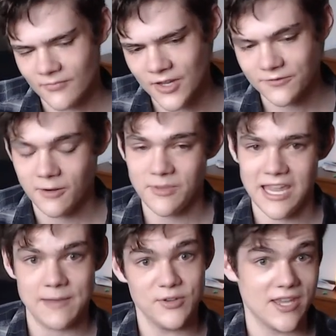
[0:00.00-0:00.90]
from the
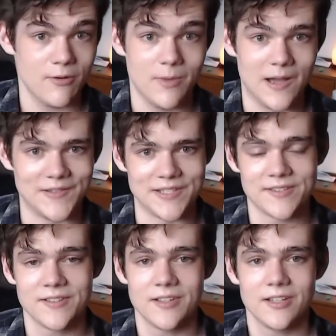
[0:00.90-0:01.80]
game without
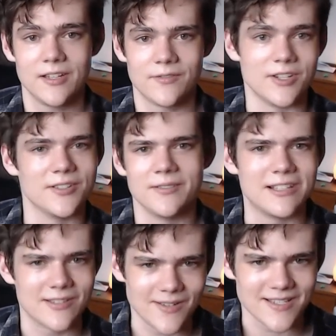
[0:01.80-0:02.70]
mods for
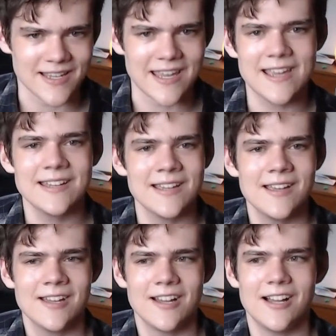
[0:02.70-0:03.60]
as long as I can.
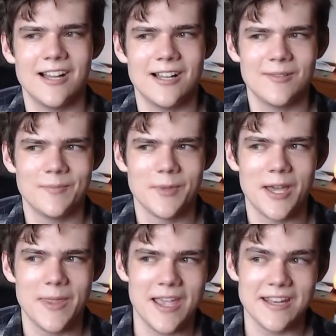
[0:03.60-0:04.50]

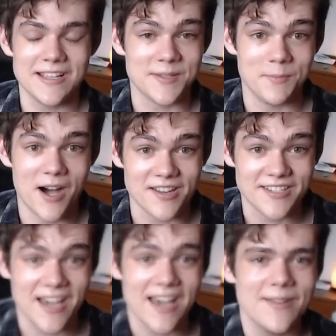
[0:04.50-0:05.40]
And then it's mod
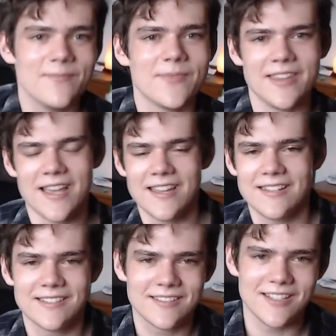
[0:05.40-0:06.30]
time, and
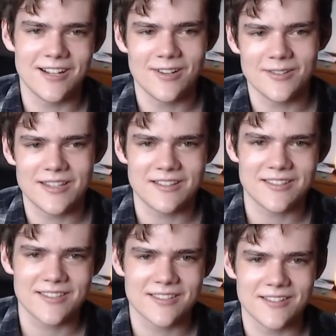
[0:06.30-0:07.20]
then, you know,
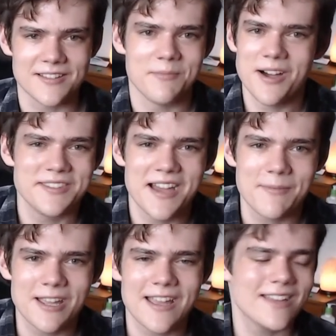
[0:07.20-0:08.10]
it's mod
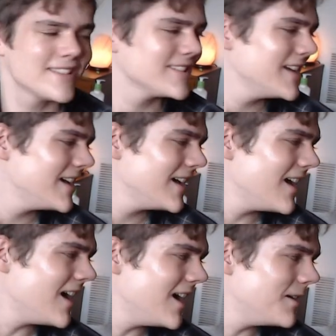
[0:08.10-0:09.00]
time, I guess.
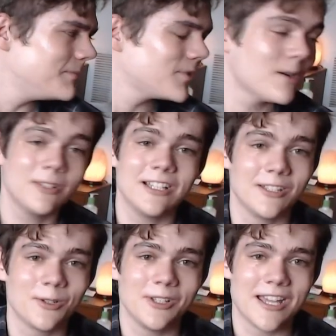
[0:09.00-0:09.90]
Probably a
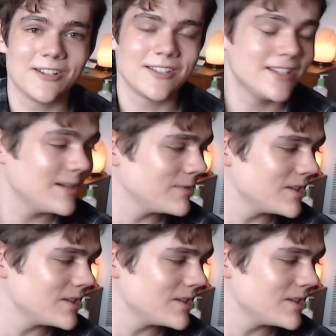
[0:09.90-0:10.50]
little later today, I'm gonna